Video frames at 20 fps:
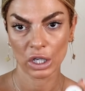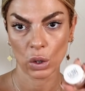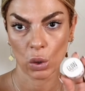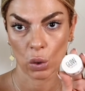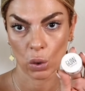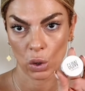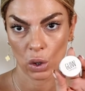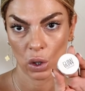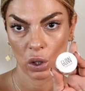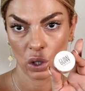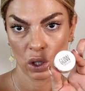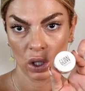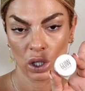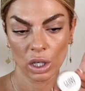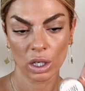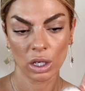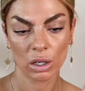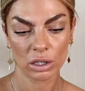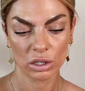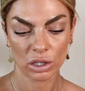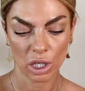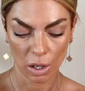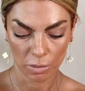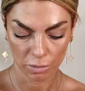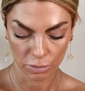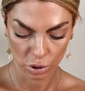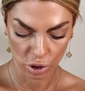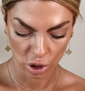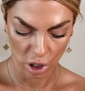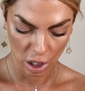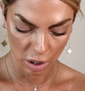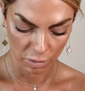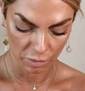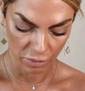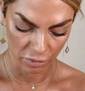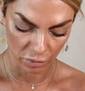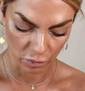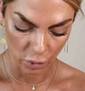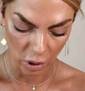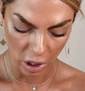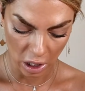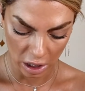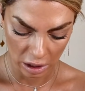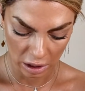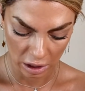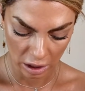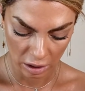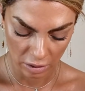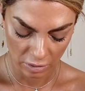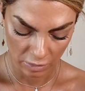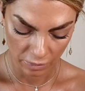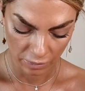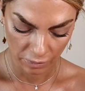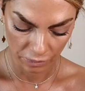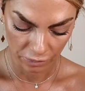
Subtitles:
Glow Topshop one.